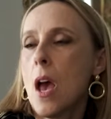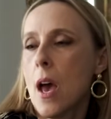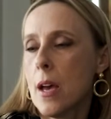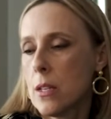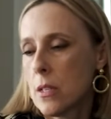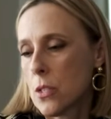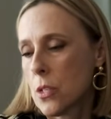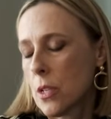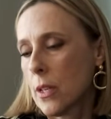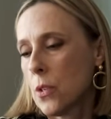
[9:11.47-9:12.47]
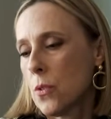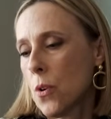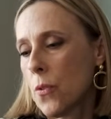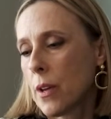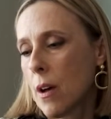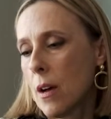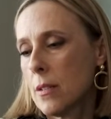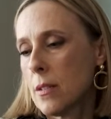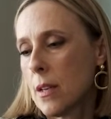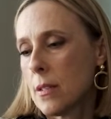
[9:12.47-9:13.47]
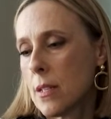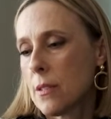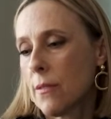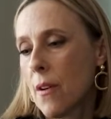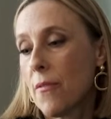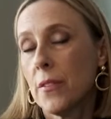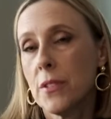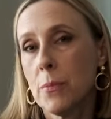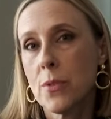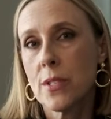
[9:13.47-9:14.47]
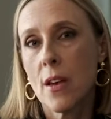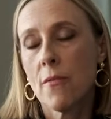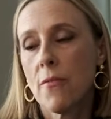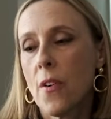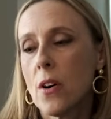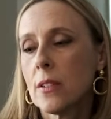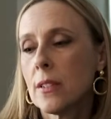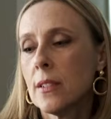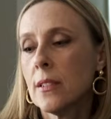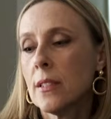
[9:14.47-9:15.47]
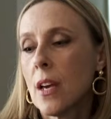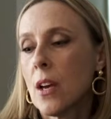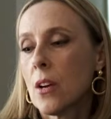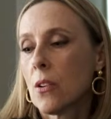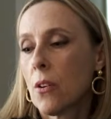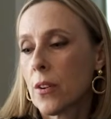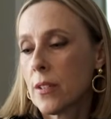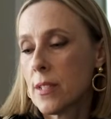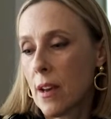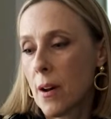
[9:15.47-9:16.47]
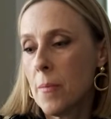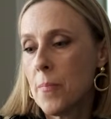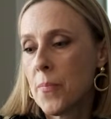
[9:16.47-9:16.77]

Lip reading: And to let you know the content, it's 50% Falkland Corriedale,